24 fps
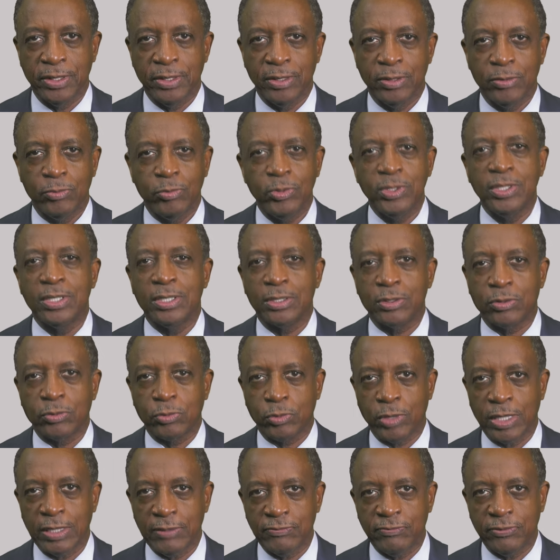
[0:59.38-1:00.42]
We are
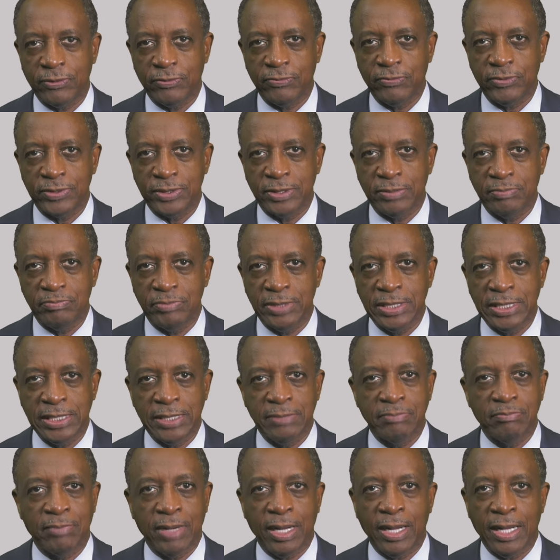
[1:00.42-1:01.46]
grateful for the many
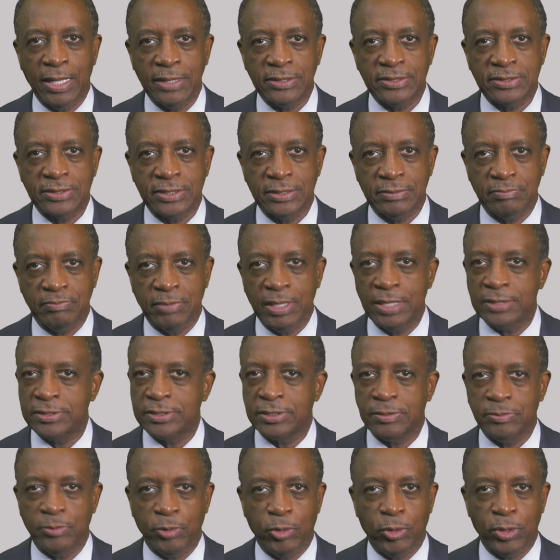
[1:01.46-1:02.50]
mosques and
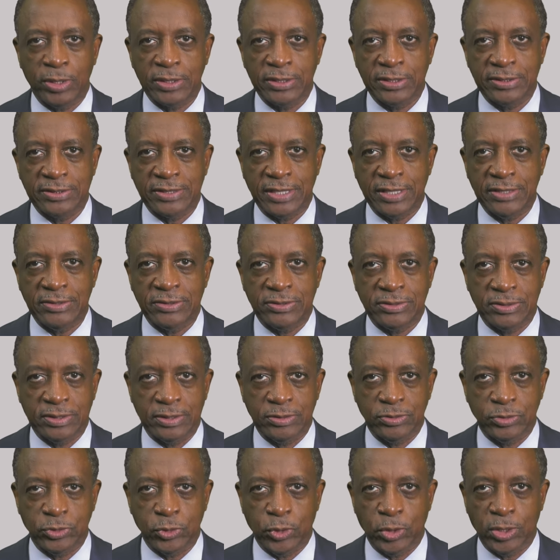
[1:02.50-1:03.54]
Muslim organizations in
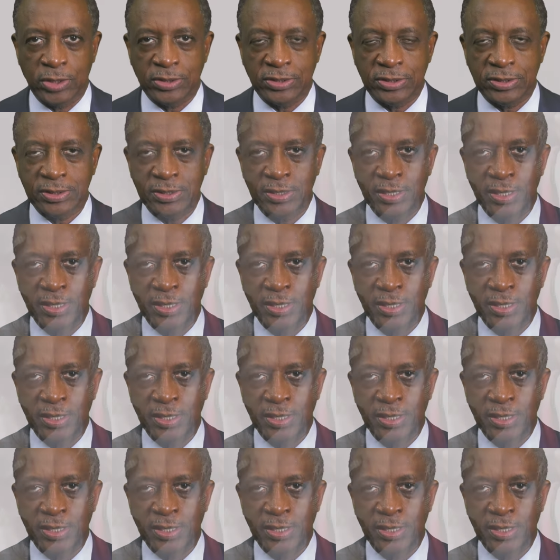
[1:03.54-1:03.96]
Georgia